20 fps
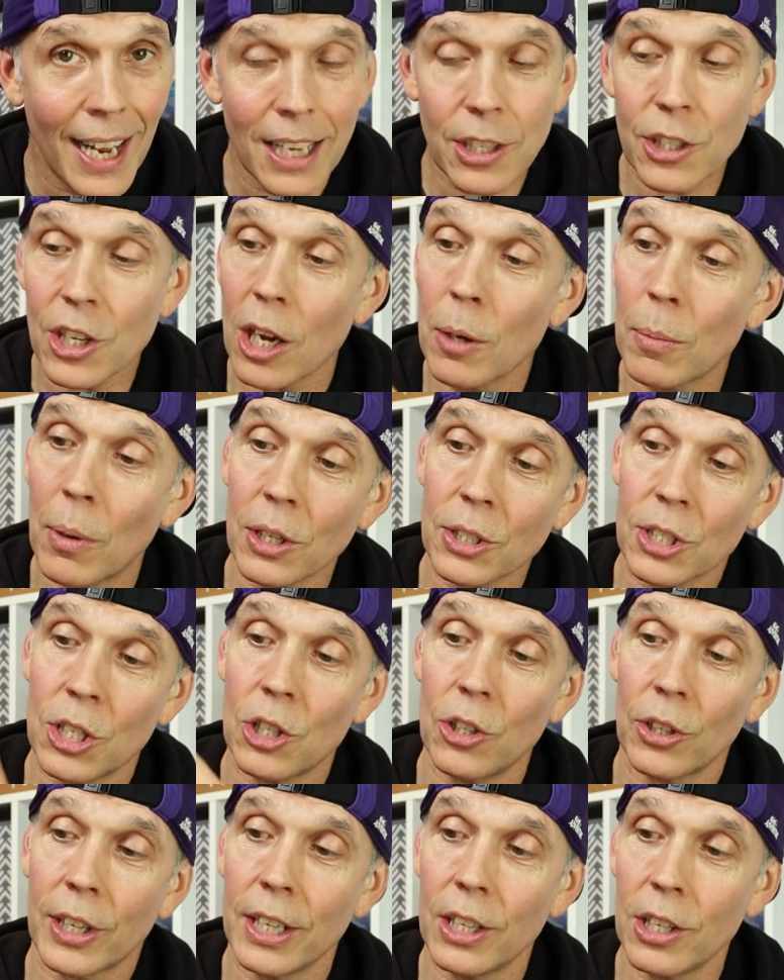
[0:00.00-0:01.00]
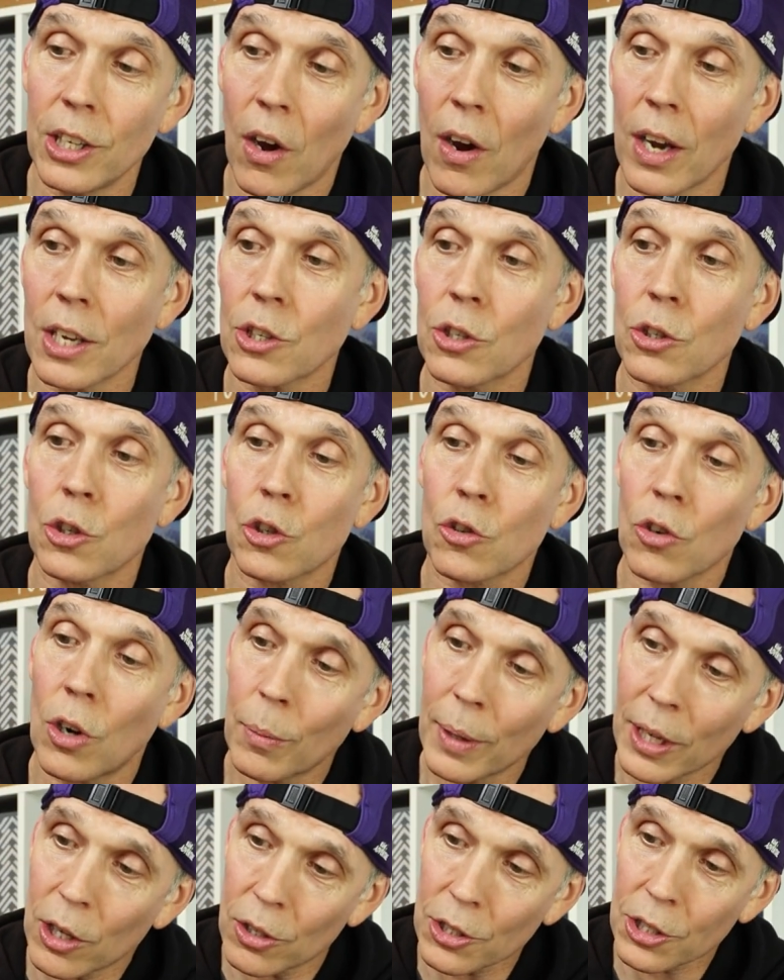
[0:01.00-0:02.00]
of that toe box is looking nice and
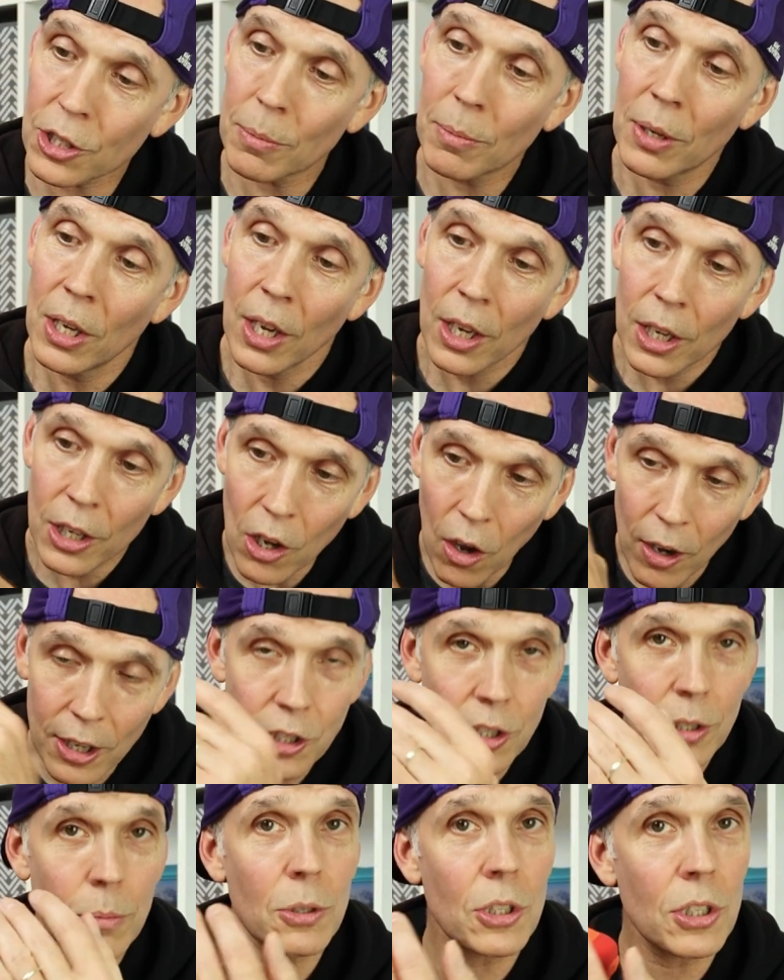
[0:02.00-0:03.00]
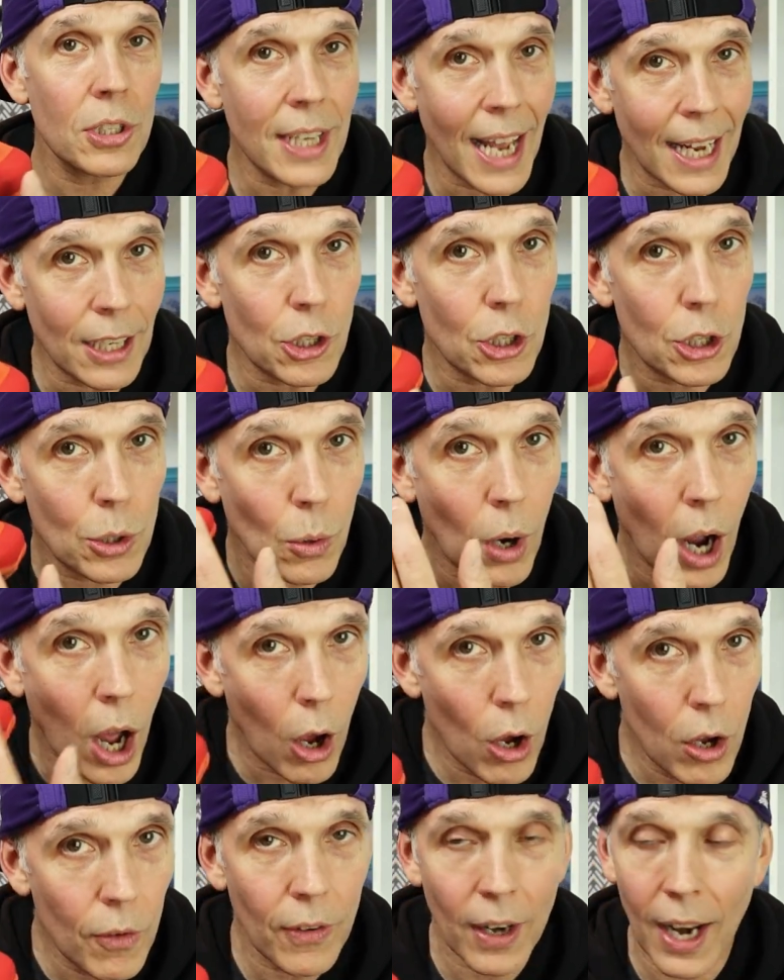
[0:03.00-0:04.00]
strong. We've got some nice substantial
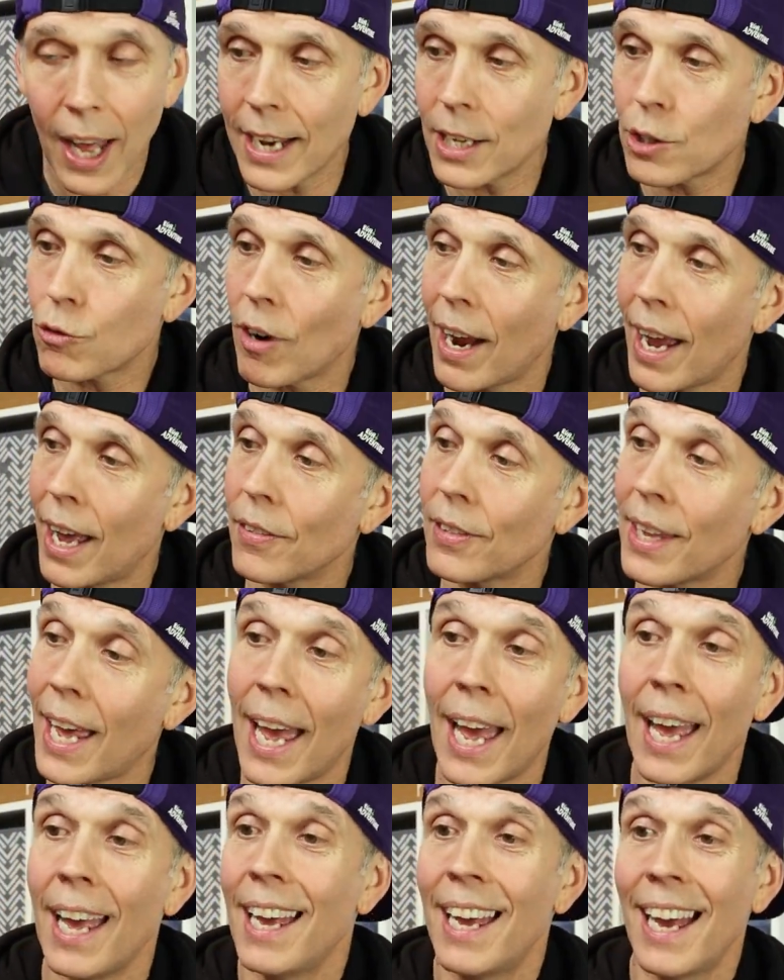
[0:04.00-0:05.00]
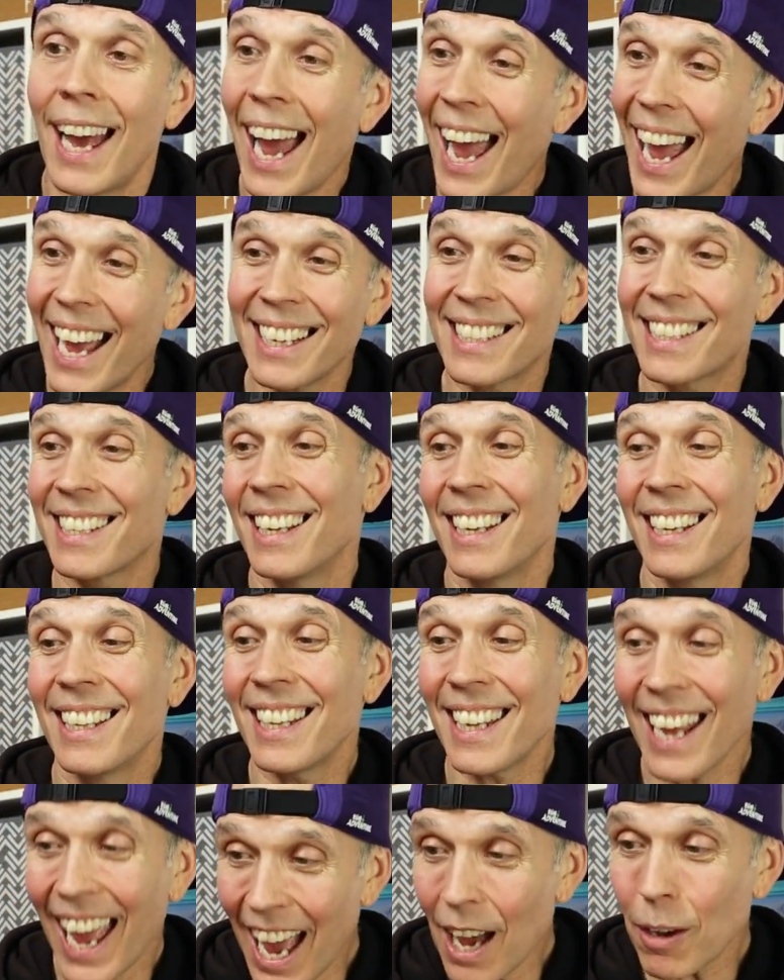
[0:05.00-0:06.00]
overlays round there, and
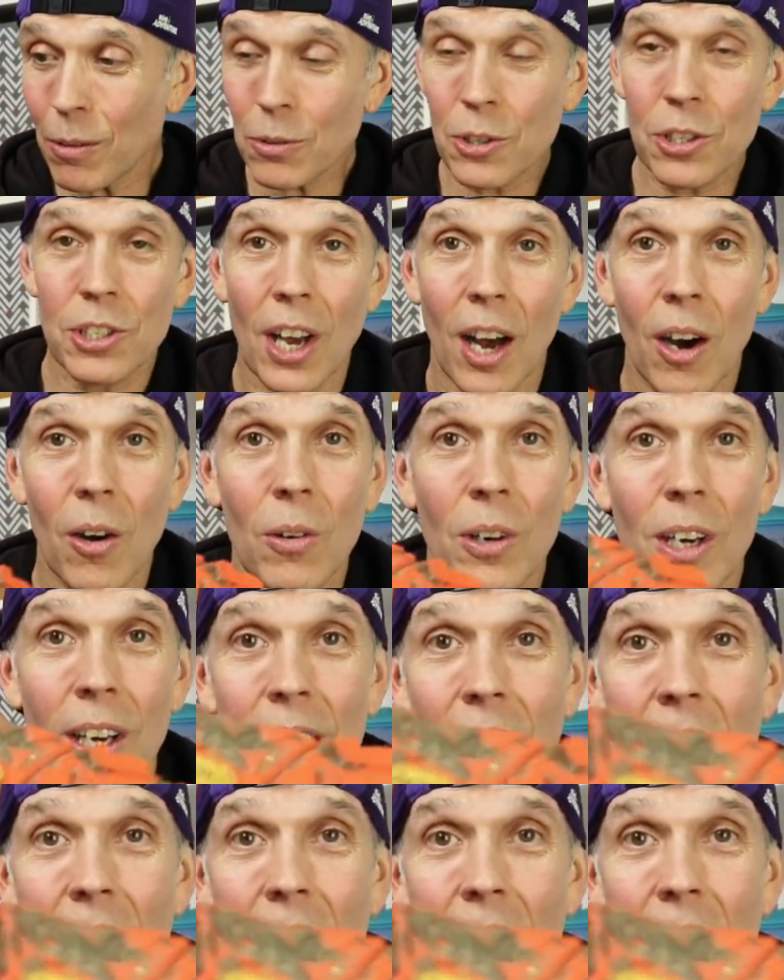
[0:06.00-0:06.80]
the outsole,